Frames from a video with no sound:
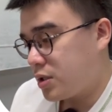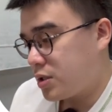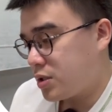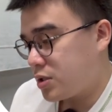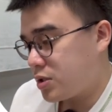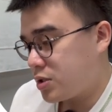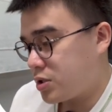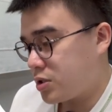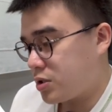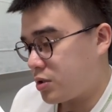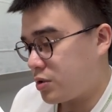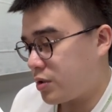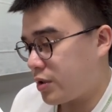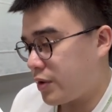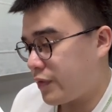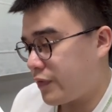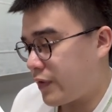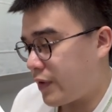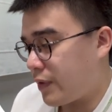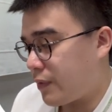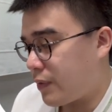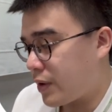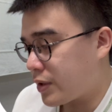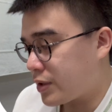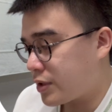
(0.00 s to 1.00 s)
So if
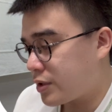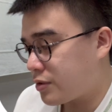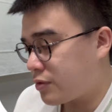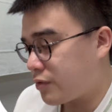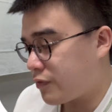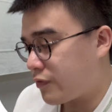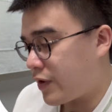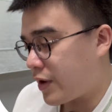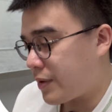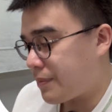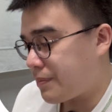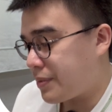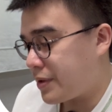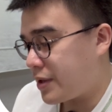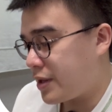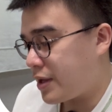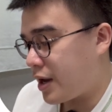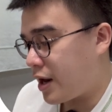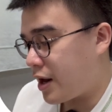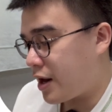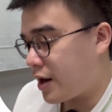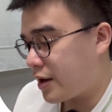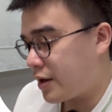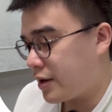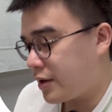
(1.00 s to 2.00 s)
I wanted to find
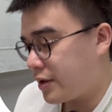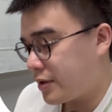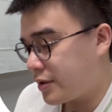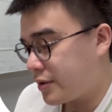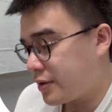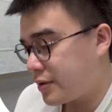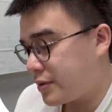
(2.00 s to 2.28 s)
PR,